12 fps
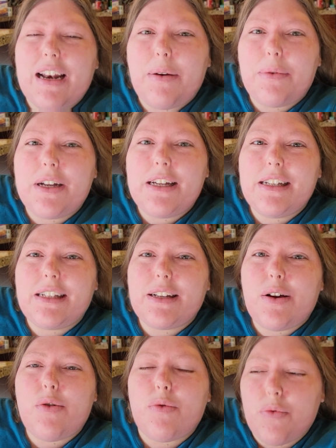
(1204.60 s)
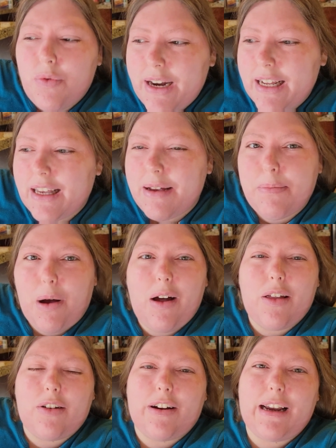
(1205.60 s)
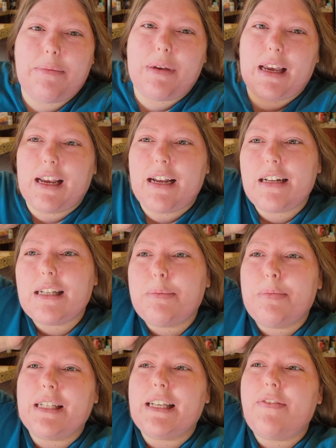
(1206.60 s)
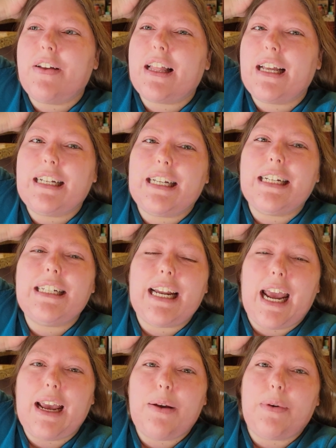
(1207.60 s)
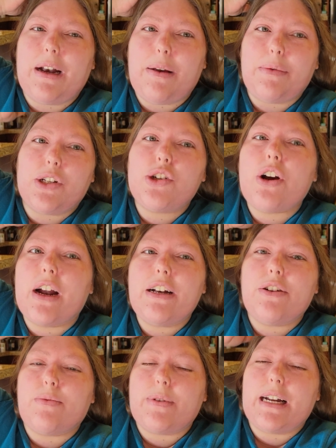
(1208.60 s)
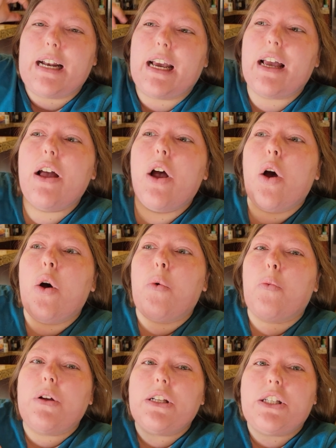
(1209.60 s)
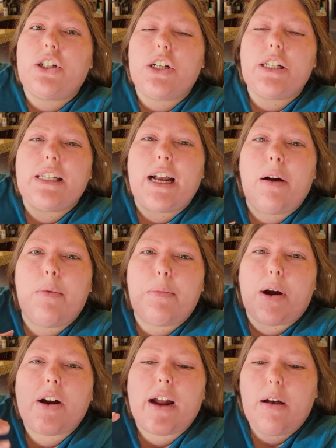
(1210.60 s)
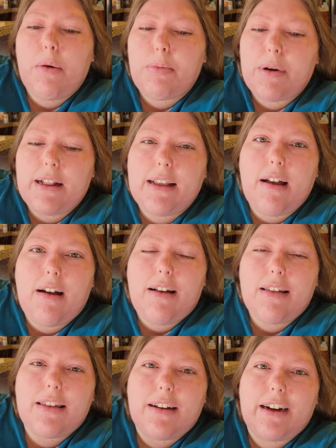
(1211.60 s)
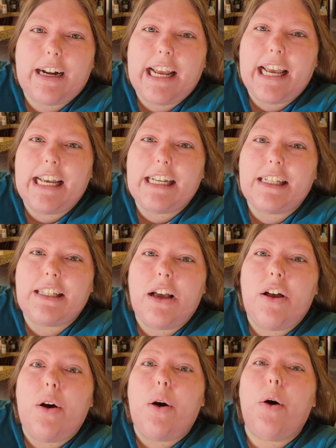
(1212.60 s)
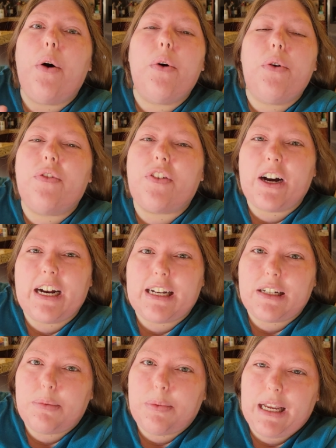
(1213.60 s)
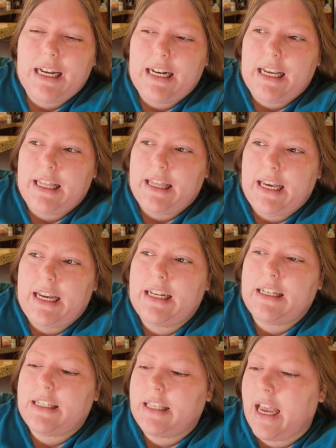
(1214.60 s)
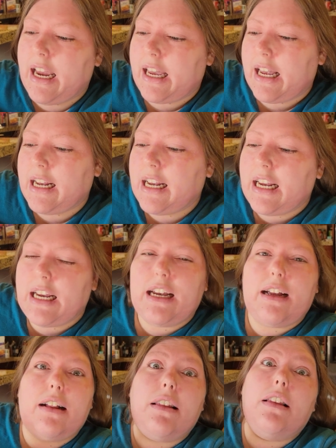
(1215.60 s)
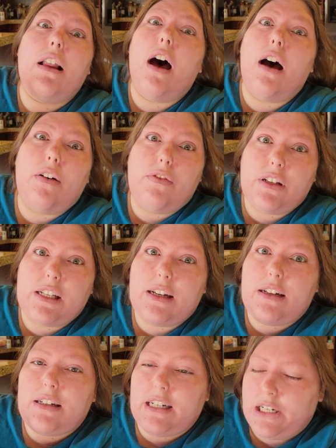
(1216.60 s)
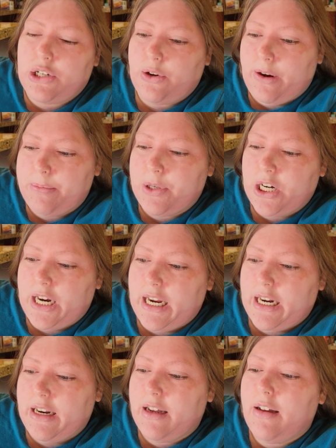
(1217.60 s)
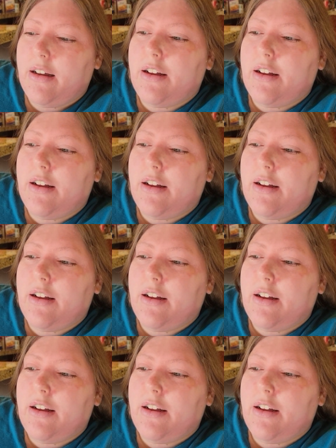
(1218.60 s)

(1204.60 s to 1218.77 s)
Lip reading: that was really bothering me, specifically today when I was trying to read it, was just how Mark Halperin, the author, is over-explaining things. Like, he loves description